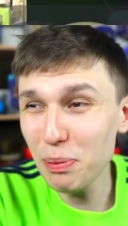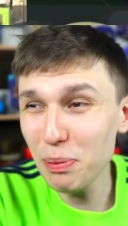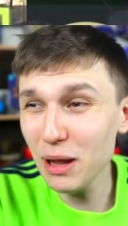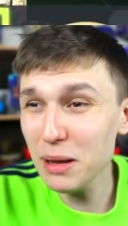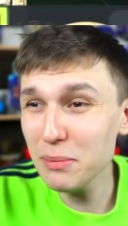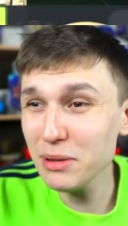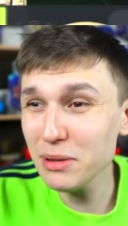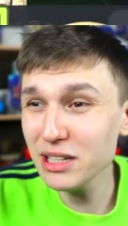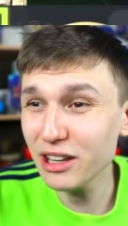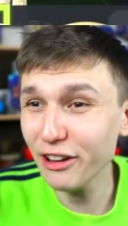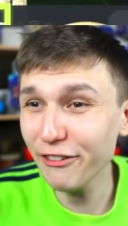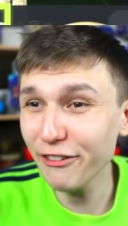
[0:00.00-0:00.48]
play
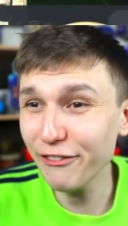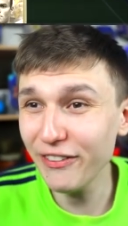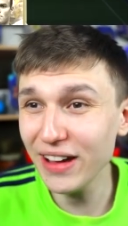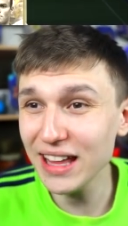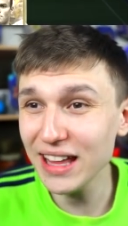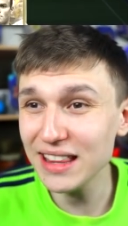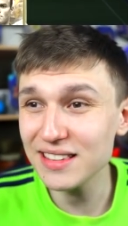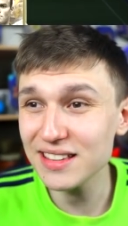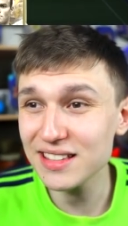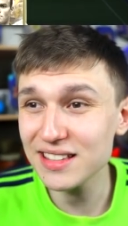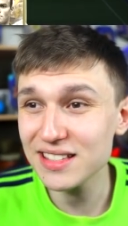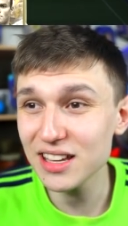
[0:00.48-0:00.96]
him in
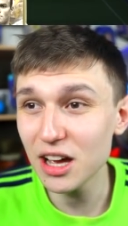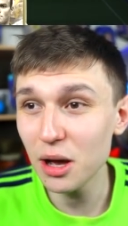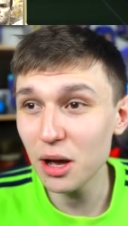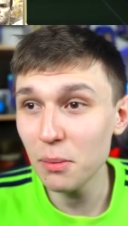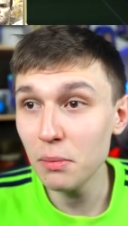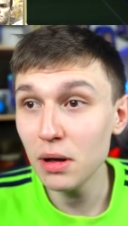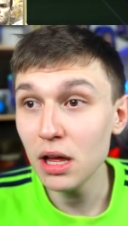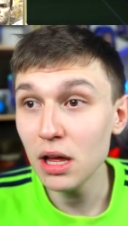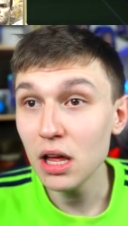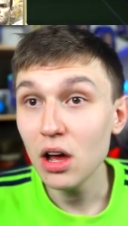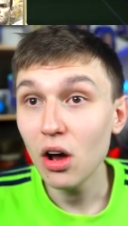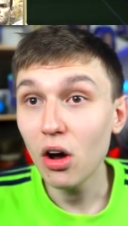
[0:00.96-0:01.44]
defense?
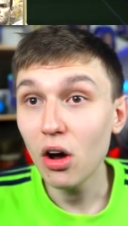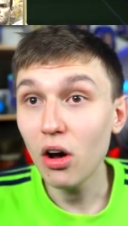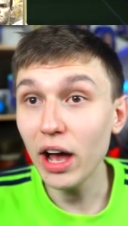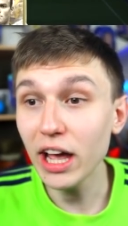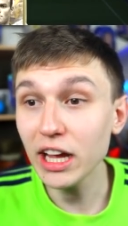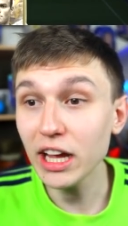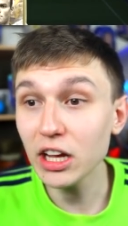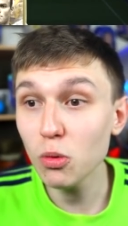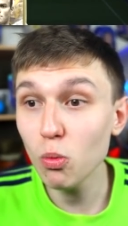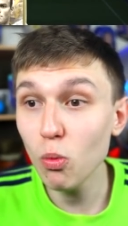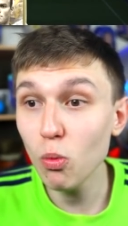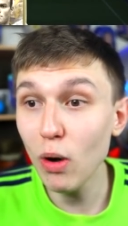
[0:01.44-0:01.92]
Um,
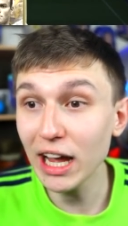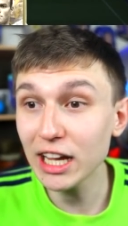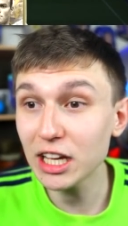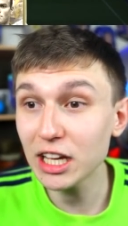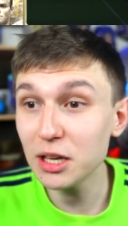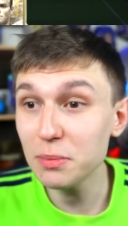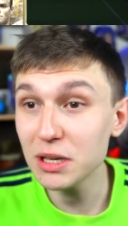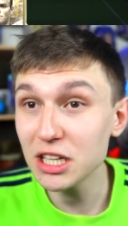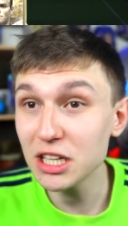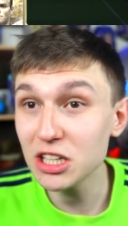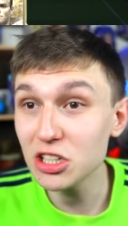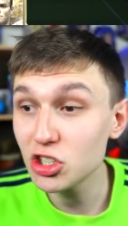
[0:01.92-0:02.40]
I can whack
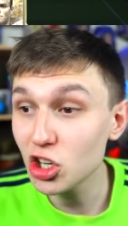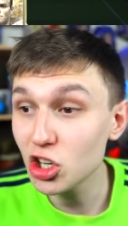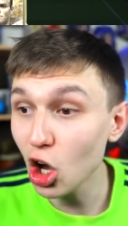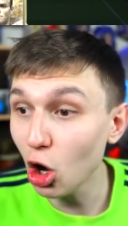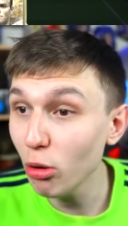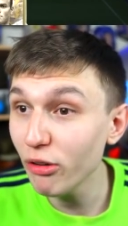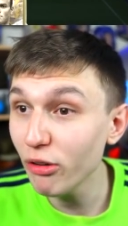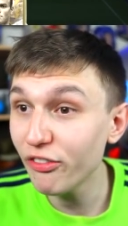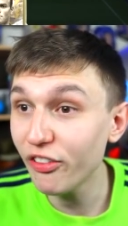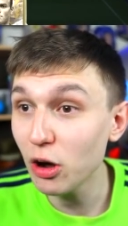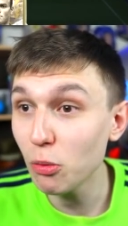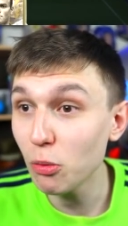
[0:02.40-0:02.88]
him in
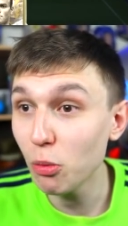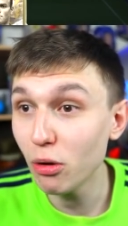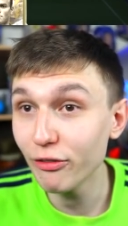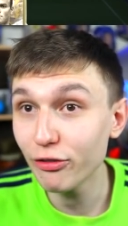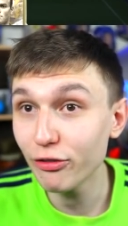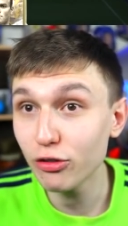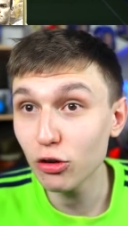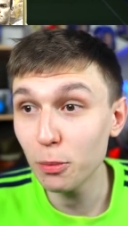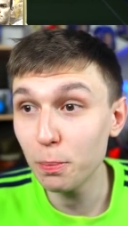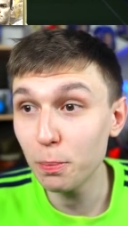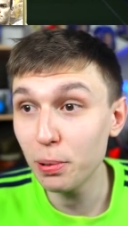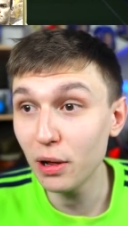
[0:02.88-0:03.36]
goal if I want
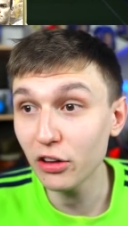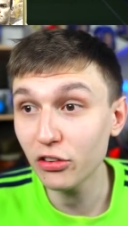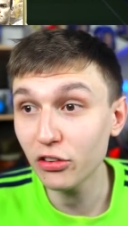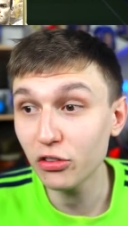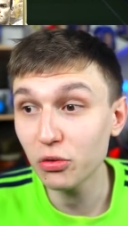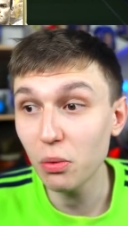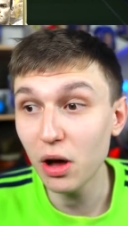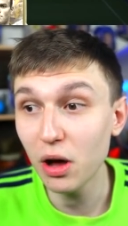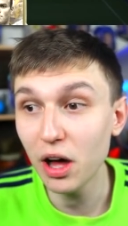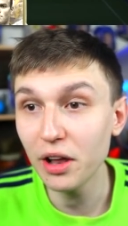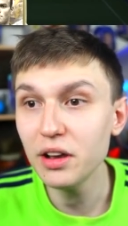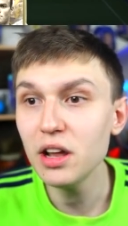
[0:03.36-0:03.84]
for a plus
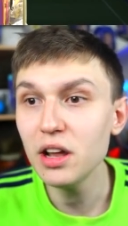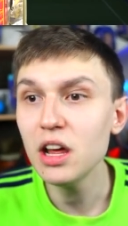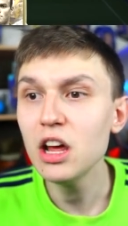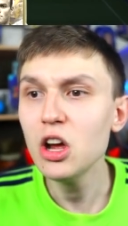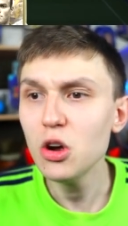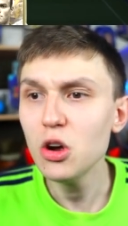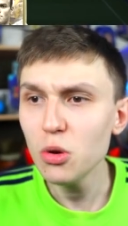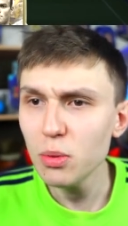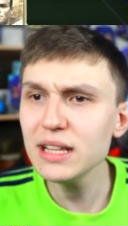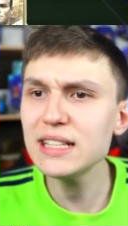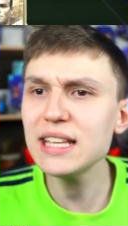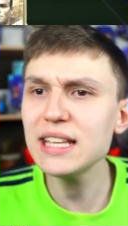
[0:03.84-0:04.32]
one.
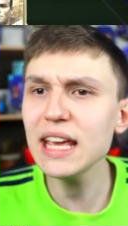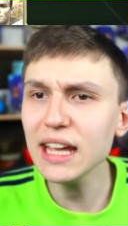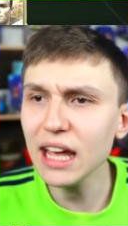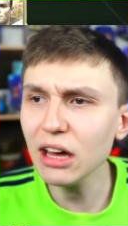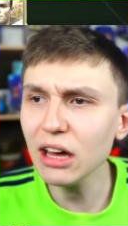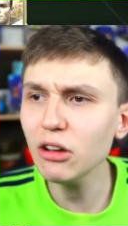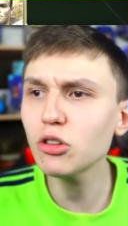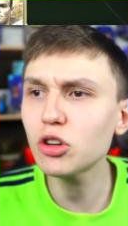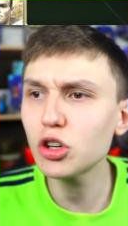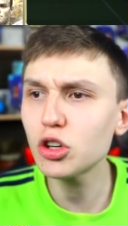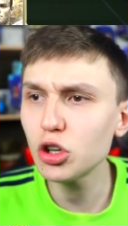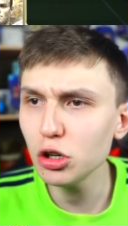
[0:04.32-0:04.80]
We'll take
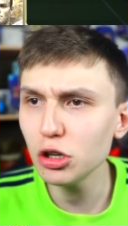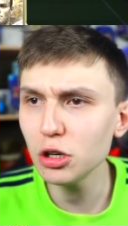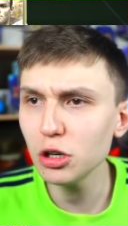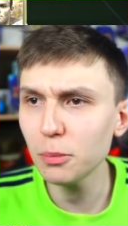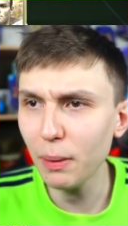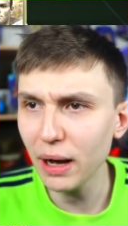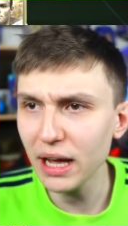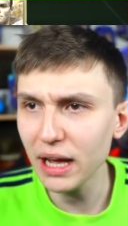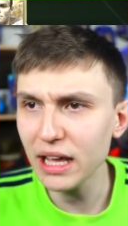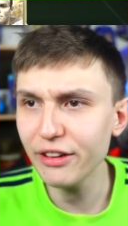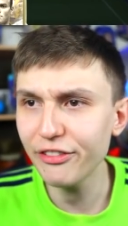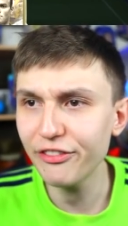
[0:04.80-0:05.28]
out the
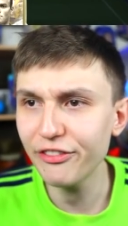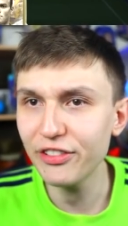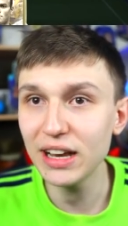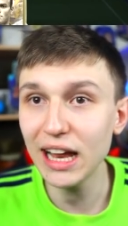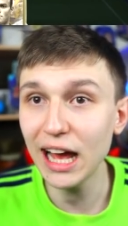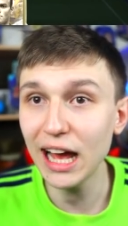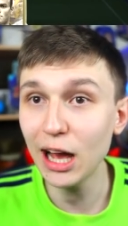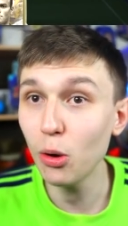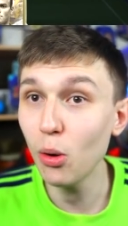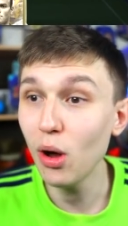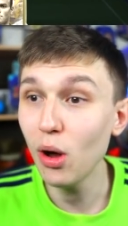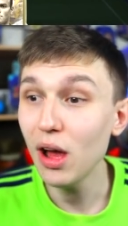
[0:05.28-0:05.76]
Koulibaly for
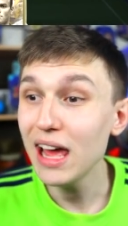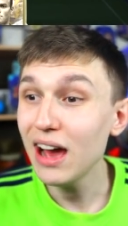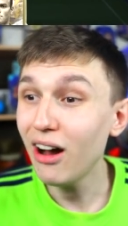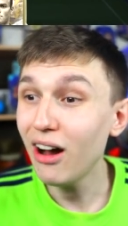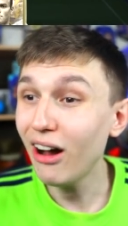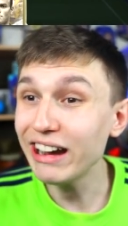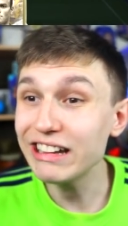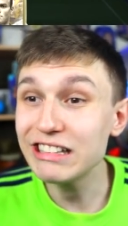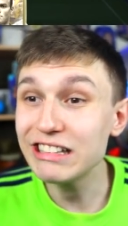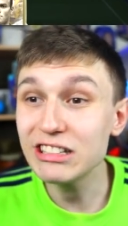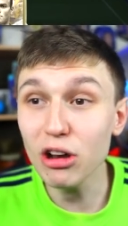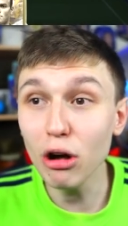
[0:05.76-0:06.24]
now.
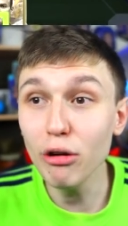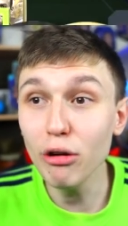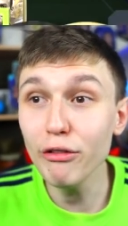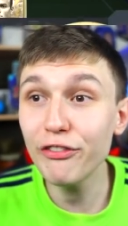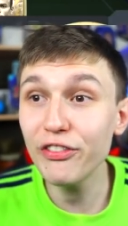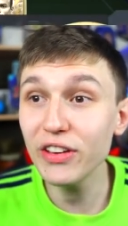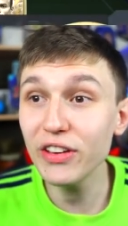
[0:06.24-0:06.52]
I don't